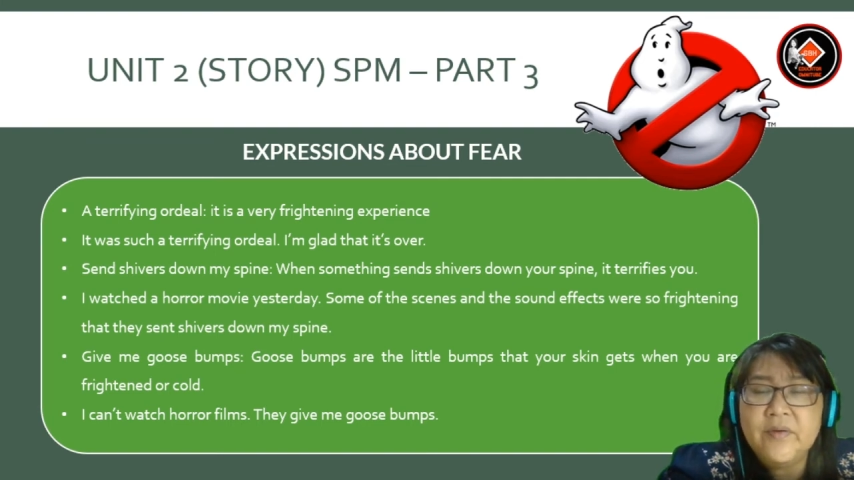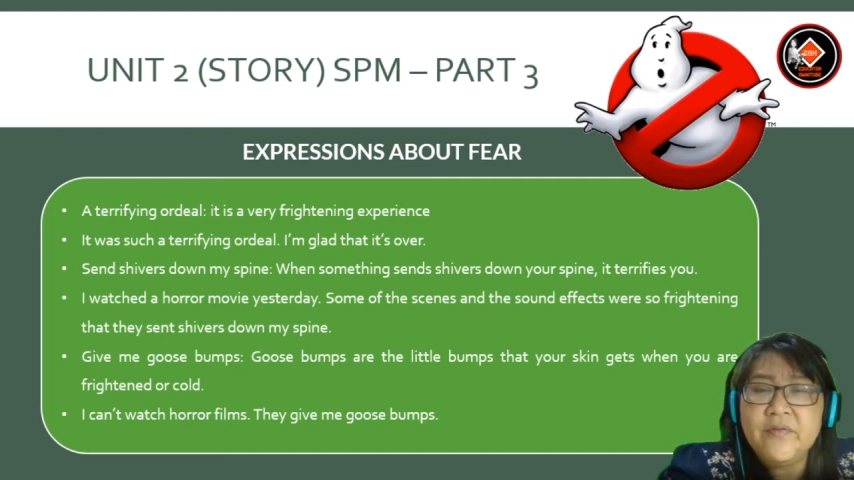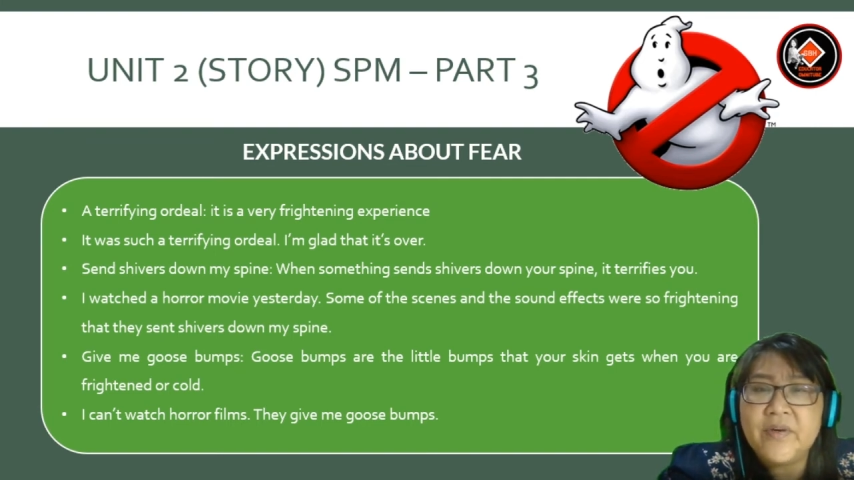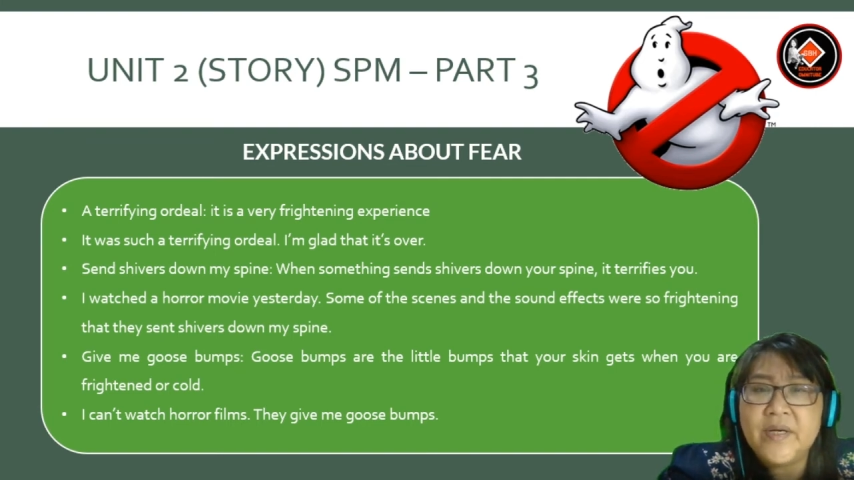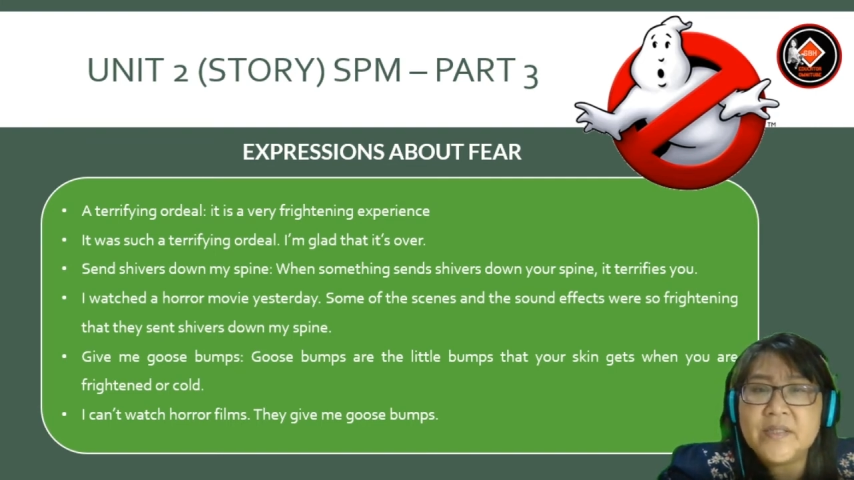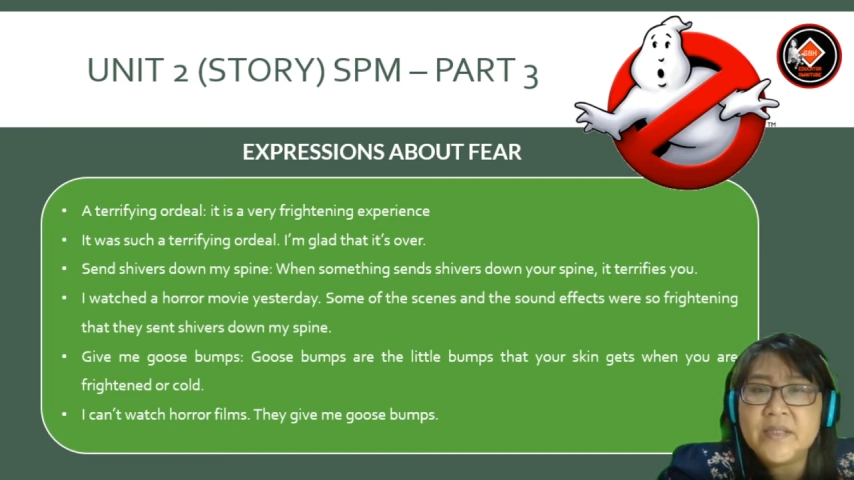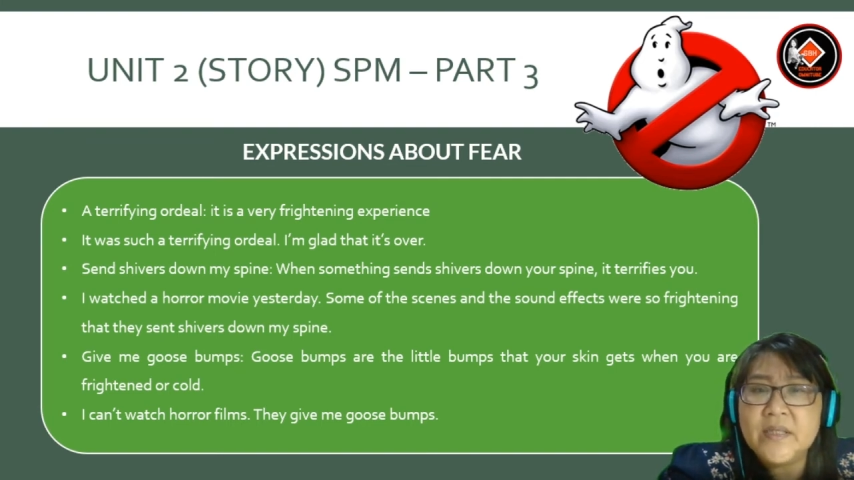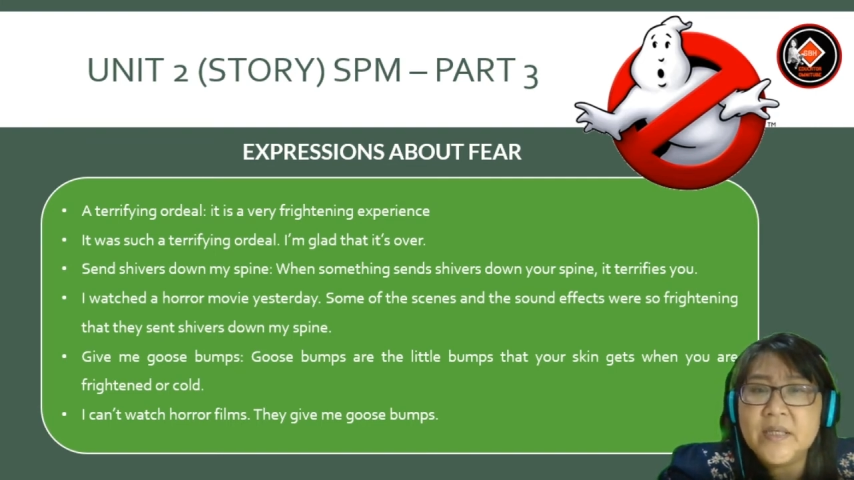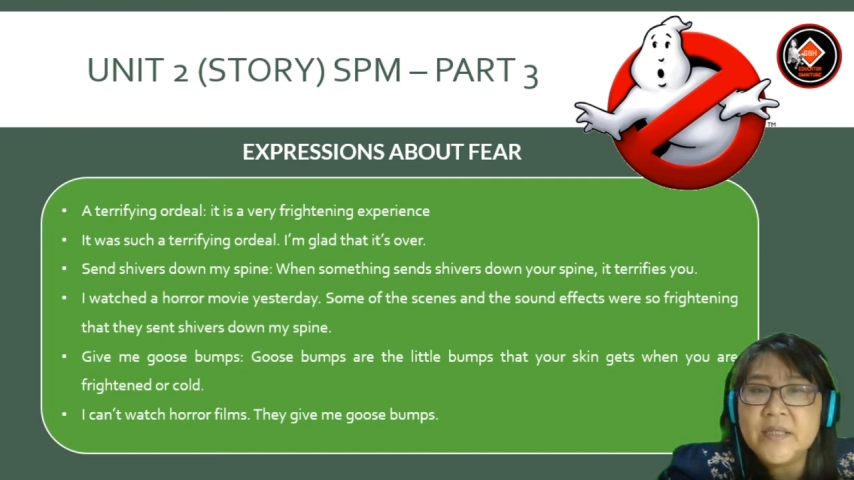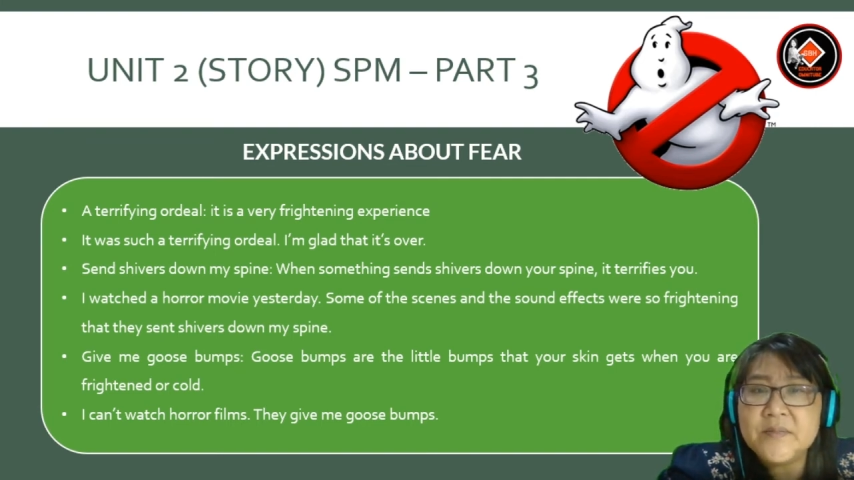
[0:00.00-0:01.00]

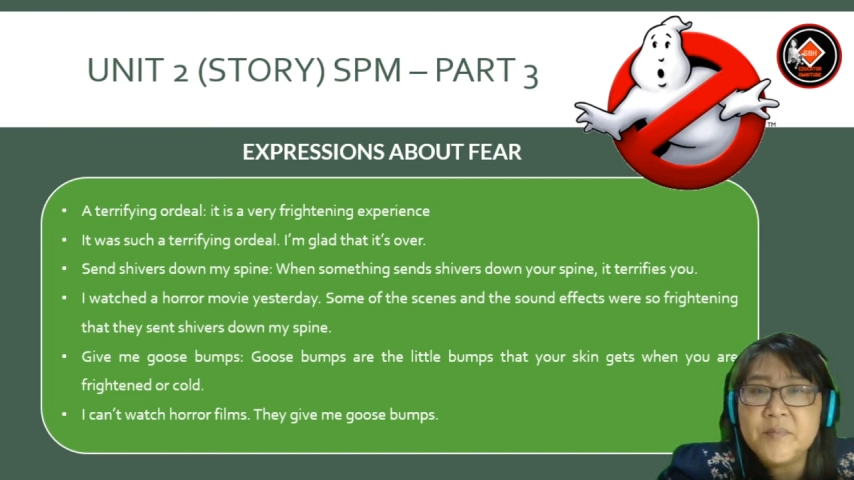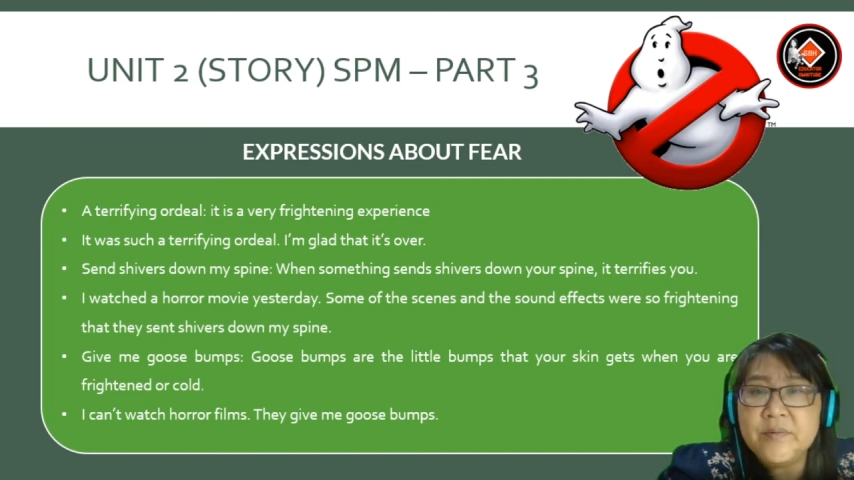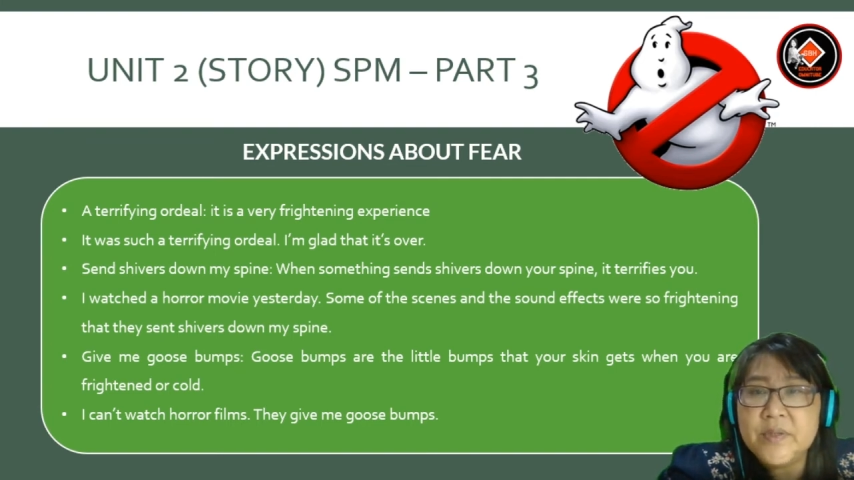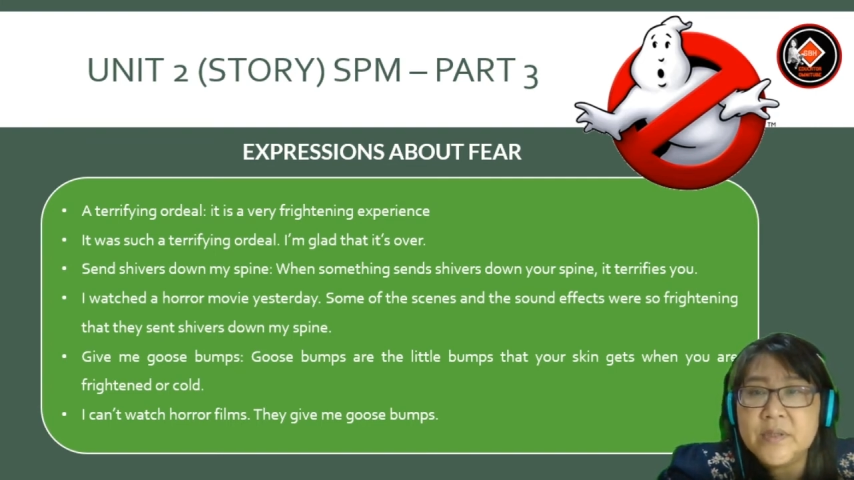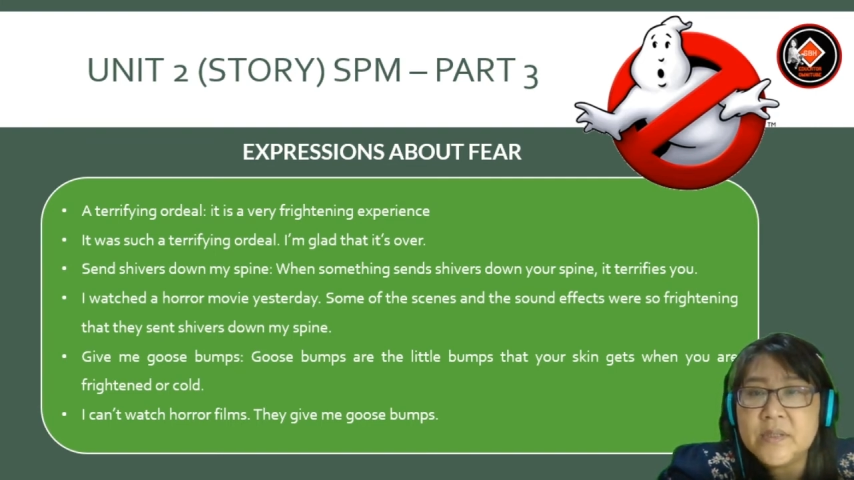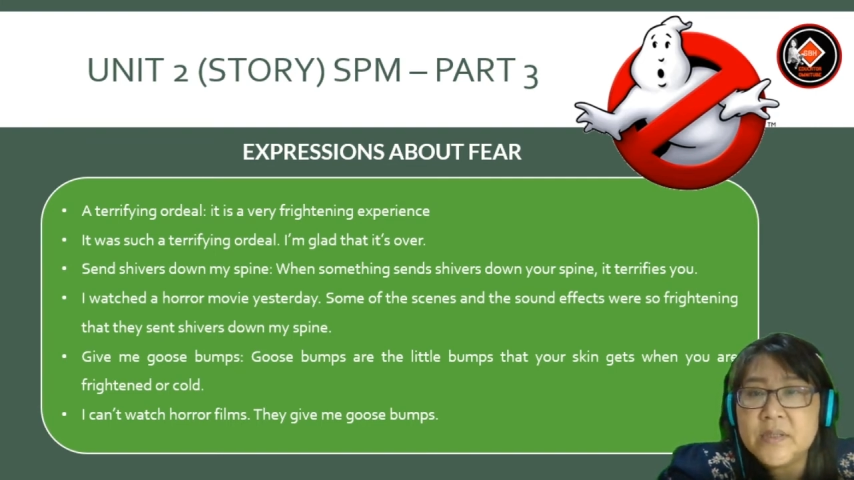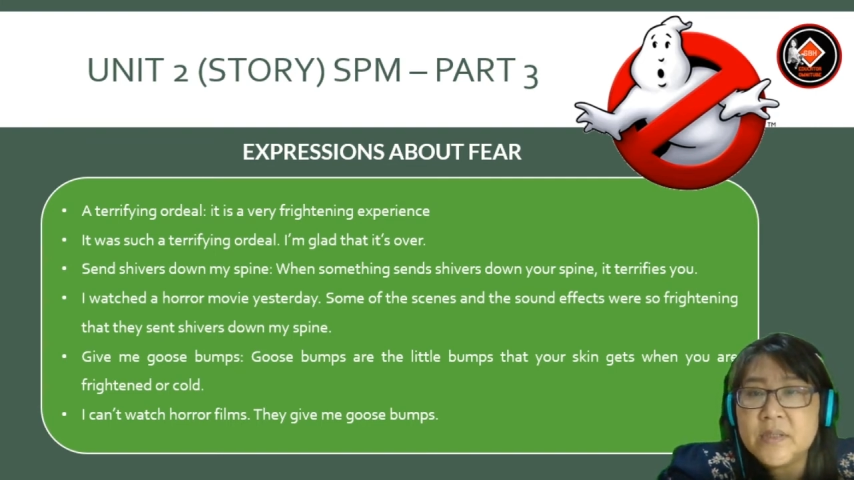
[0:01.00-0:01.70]
frightening experience.